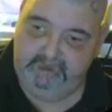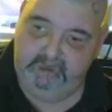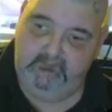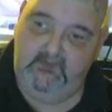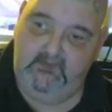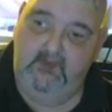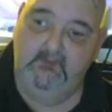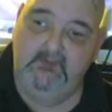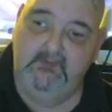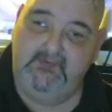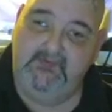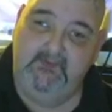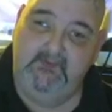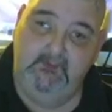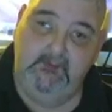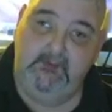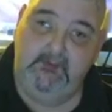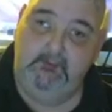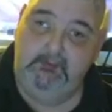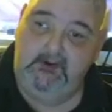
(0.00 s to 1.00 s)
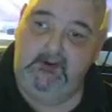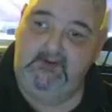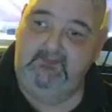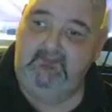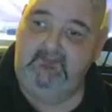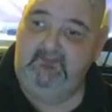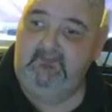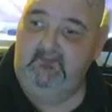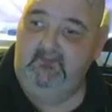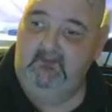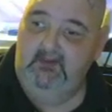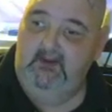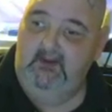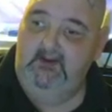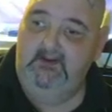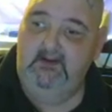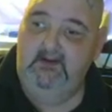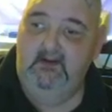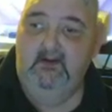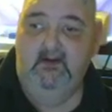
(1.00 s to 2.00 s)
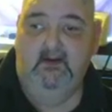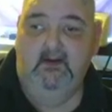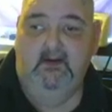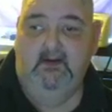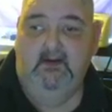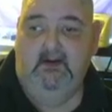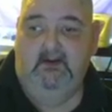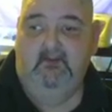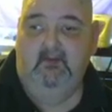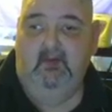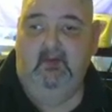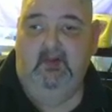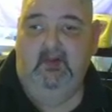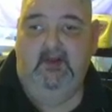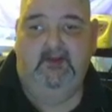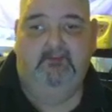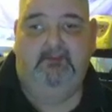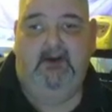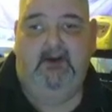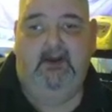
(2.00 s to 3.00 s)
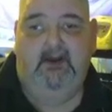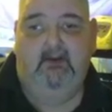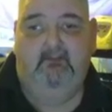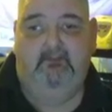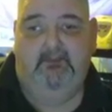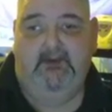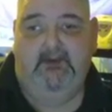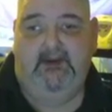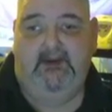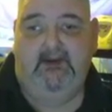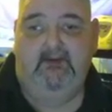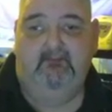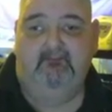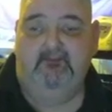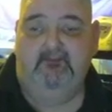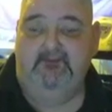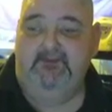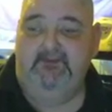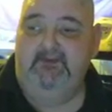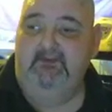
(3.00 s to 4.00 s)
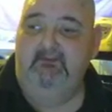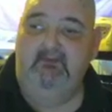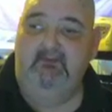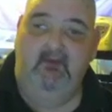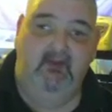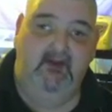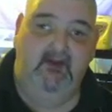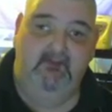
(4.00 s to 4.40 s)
We'll see what the prices are like. I don't like paying for cheese. I like